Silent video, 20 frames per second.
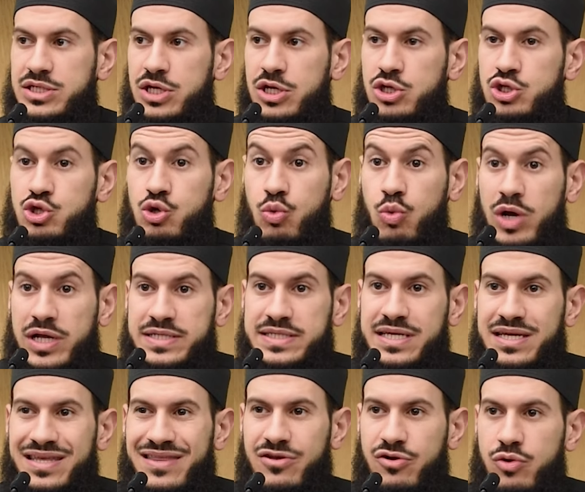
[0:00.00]
to wanting
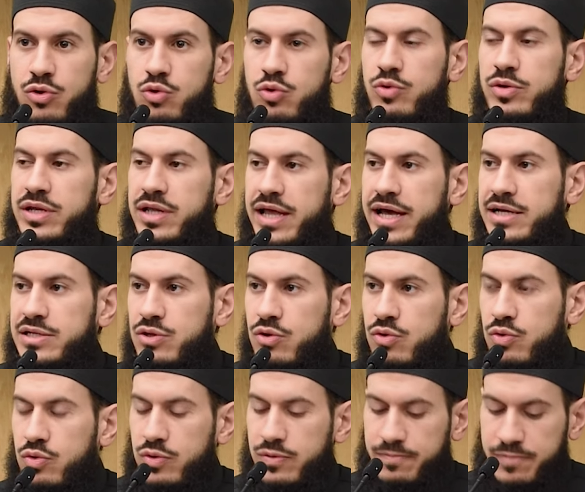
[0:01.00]
their own land, their
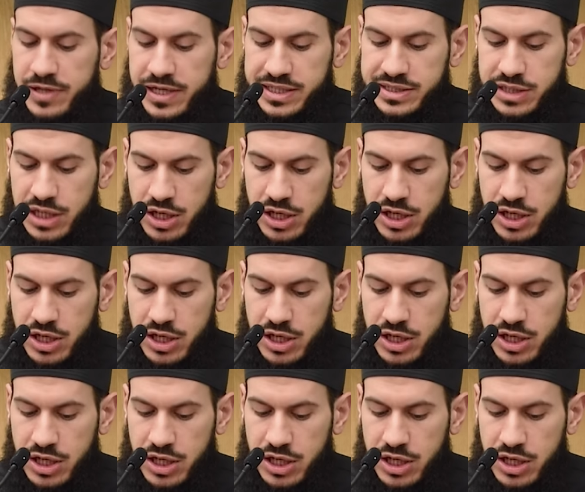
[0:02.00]
own place.